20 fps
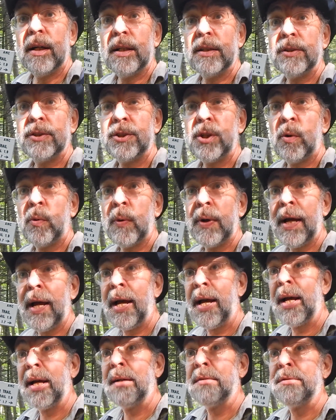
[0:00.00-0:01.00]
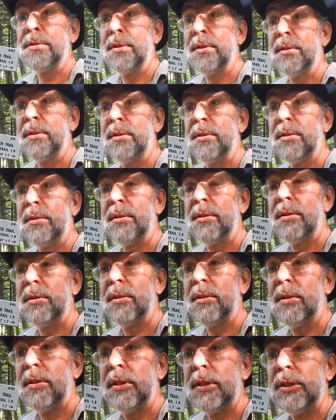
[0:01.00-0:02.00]
So we have
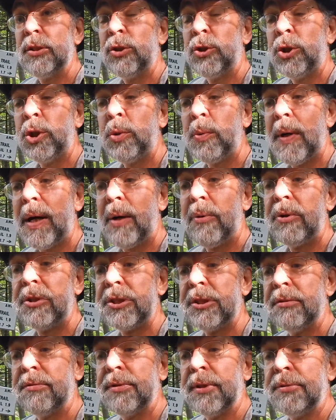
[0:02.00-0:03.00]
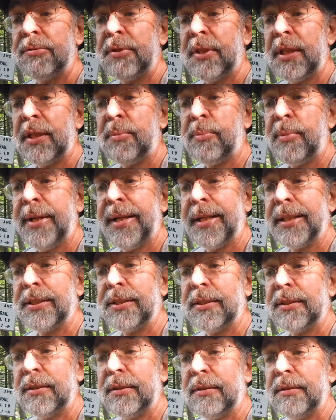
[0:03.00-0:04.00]
2 hours and 15 minutes